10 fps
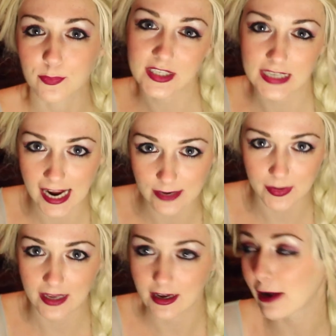beside
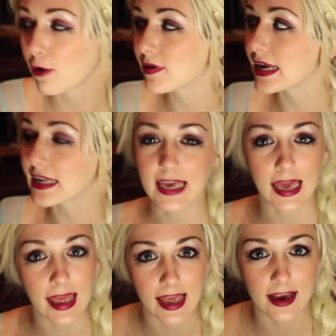me. I don't need a
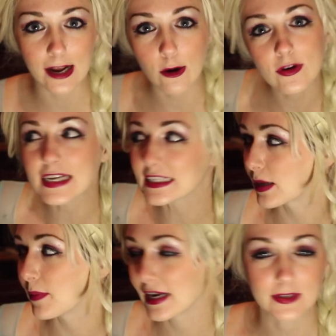king. I don't need
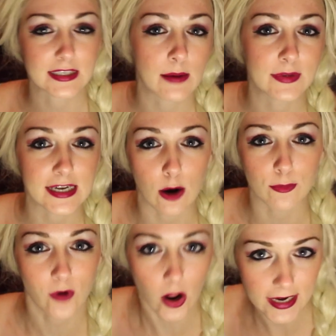somebody beside me to
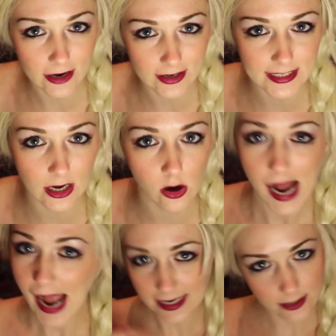help run Arendelle.
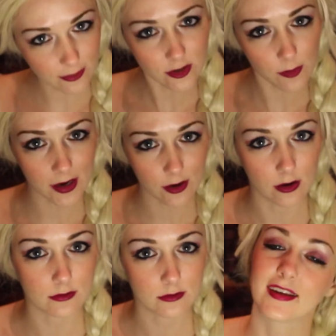I can do this on
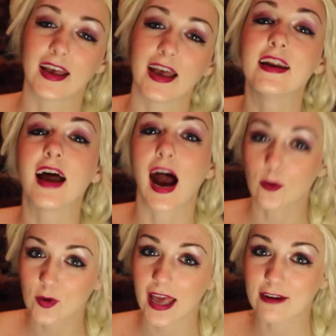my own. And
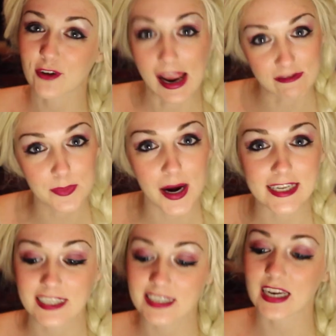I would like for
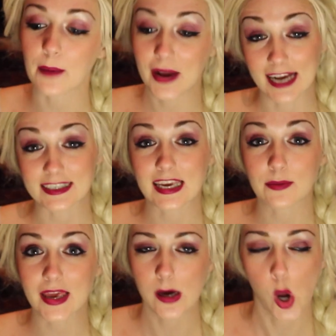everybody to stop
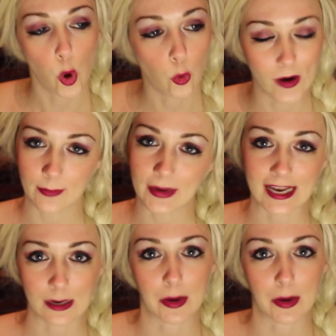asking me when I'm getting